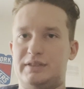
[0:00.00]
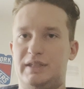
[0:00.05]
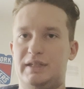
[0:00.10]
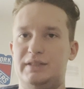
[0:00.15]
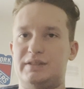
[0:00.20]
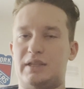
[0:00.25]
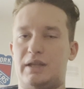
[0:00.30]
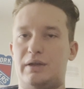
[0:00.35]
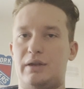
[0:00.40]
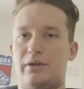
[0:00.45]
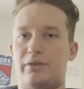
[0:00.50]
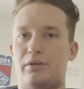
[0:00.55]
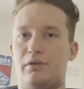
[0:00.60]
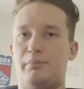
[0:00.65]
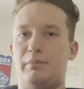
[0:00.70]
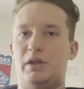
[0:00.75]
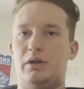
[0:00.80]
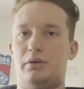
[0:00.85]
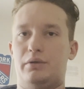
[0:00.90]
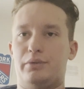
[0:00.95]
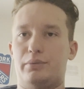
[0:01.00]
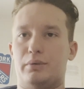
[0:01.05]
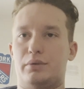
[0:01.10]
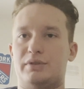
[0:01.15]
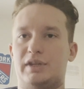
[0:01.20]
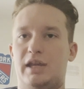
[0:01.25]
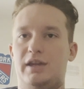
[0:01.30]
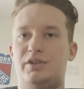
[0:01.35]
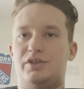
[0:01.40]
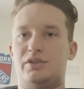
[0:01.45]
he's another
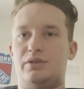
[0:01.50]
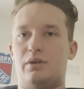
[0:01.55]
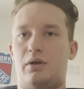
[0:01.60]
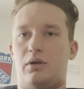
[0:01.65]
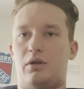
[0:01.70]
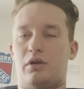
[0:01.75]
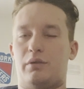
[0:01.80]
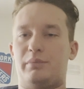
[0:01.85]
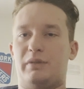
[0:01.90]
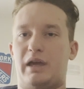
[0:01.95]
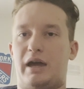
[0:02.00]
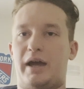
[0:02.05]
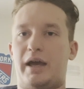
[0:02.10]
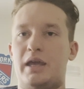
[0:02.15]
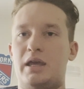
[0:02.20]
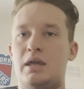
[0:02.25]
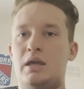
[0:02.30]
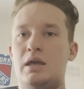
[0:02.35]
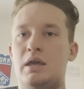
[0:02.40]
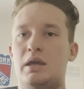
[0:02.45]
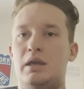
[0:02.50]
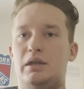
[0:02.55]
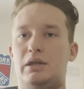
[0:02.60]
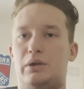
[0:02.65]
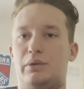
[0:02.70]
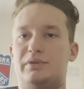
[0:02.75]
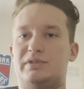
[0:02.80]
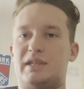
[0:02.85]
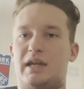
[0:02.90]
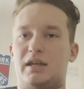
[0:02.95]
middle-of-the-rotation arm guy. You
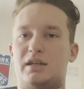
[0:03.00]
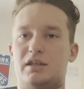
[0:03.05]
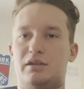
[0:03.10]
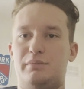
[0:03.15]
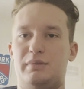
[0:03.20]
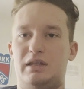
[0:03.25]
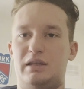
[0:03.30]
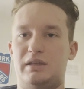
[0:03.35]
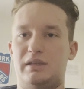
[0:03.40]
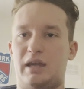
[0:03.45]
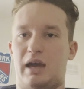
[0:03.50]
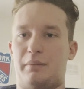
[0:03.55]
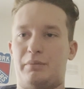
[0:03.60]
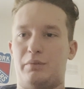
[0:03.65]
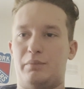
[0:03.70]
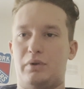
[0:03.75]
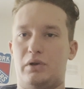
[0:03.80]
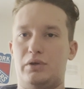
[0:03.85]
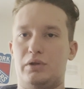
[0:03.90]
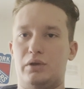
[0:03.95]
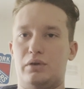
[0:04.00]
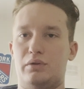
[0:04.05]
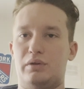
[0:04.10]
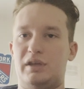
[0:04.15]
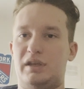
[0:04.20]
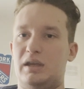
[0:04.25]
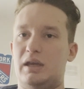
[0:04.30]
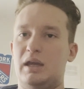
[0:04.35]
know, he's not going to be a Yamamoto.